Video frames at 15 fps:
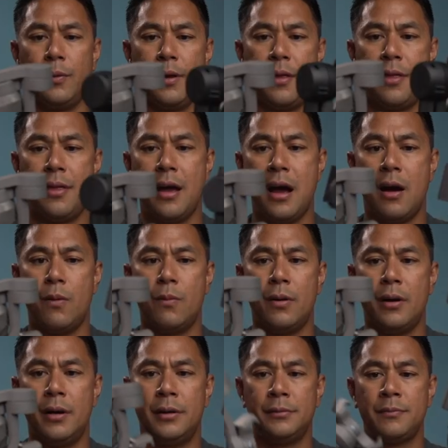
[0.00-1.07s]
with that
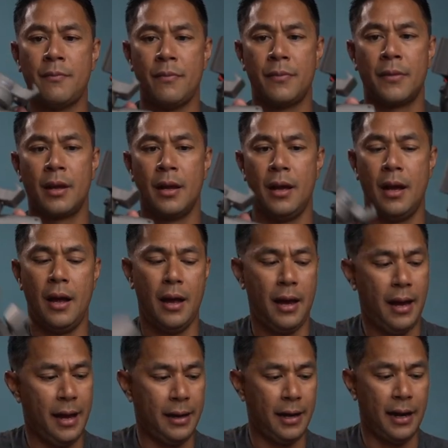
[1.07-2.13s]
one.
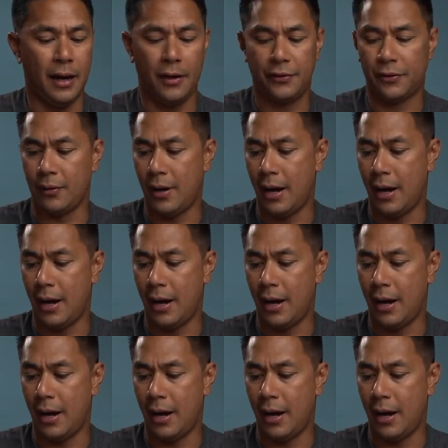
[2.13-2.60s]
And I also